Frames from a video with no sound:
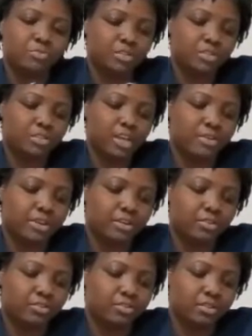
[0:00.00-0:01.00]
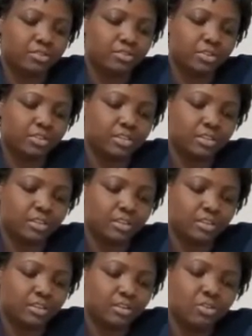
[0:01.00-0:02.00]
it directly on the dressing
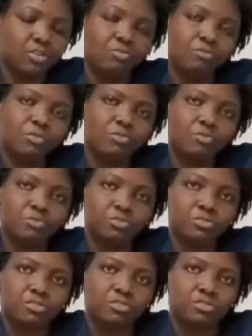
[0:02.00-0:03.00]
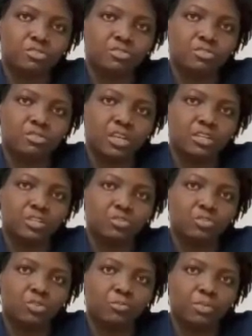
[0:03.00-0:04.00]
of a wound that is
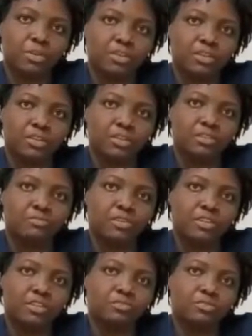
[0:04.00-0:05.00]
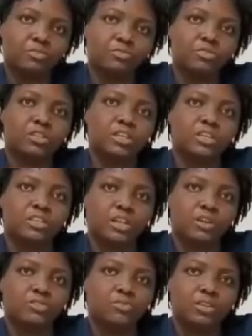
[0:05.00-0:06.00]
open, it's very difficult to take it
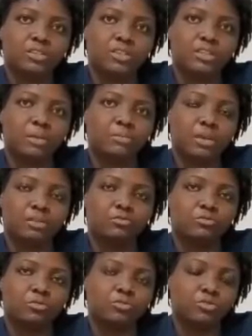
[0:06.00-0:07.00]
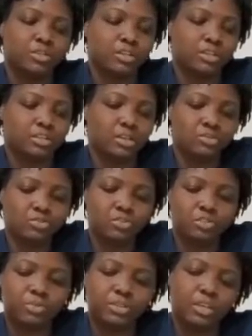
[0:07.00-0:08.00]
out once the time comes for you to take it out. So it's
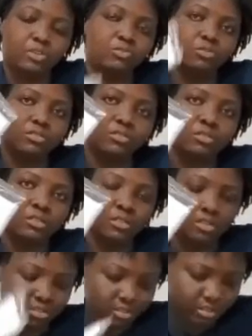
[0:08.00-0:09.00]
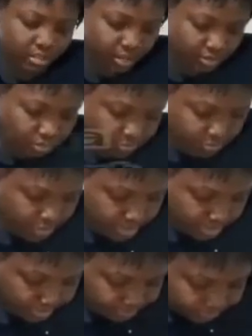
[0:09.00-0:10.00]
better use this kind of dressing.